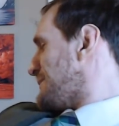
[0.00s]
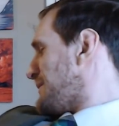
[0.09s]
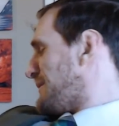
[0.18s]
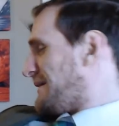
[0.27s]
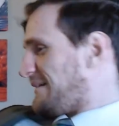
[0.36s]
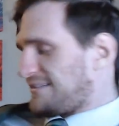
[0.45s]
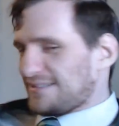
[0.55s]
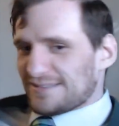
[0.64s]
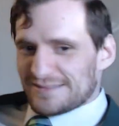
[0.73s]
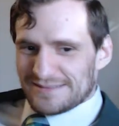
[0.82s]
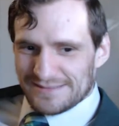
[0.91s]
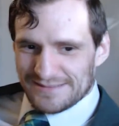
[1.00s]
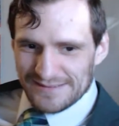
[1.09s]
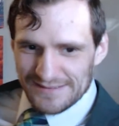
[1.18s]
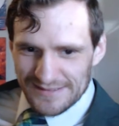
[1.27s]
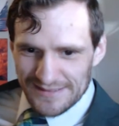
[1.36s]
baby.
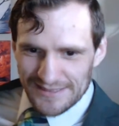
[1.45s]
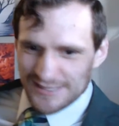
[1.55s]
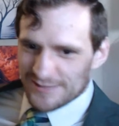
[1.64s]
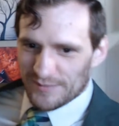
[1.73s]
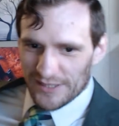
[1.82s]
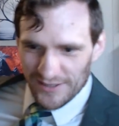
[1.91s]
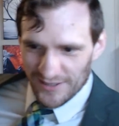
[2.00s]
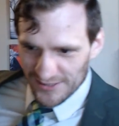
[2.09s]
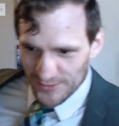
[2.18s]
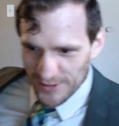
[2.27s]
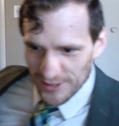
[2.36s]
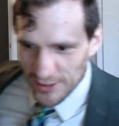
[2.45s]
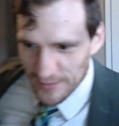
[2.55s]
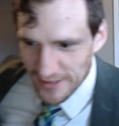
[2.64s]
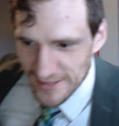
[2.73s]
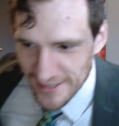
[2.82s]
My dog's really good
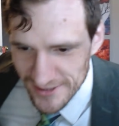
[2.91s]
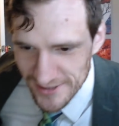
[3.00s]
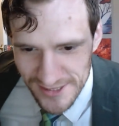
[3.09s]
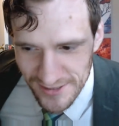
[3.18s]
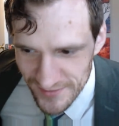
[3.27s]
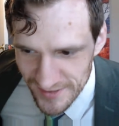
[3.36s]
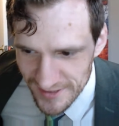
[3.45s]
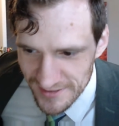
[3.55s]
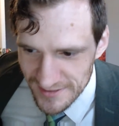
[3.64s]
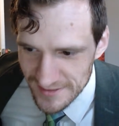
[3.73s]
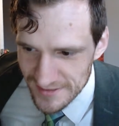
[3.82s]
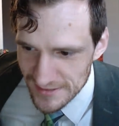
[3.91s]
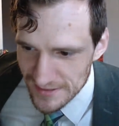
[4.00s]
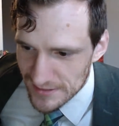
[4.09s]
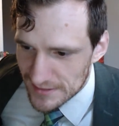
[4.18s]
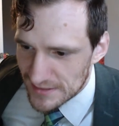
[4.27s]
about letting herself in.
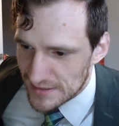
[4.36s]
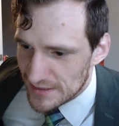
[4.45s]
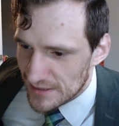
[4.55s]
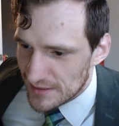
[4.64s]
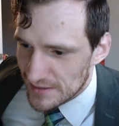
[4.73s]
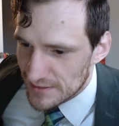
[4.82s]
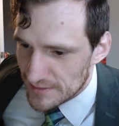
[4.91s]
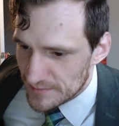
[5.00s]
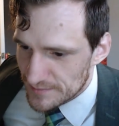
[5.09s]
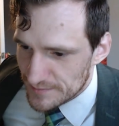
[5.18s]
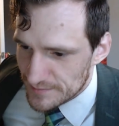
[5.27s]
Really?